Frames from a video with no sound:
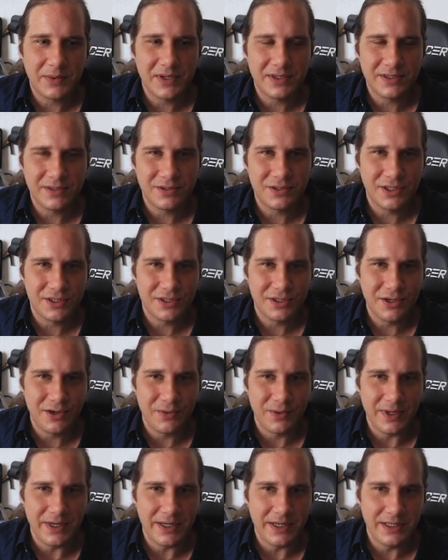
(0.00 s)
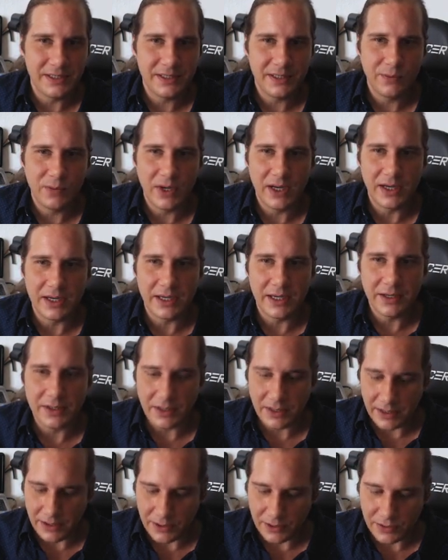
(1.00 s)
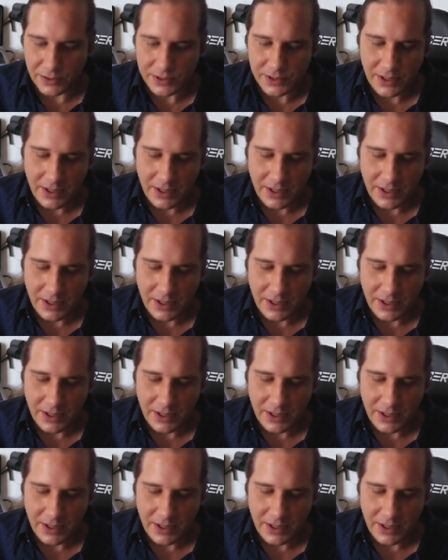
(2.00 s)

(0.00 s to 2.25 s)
there's just no easy way to get those.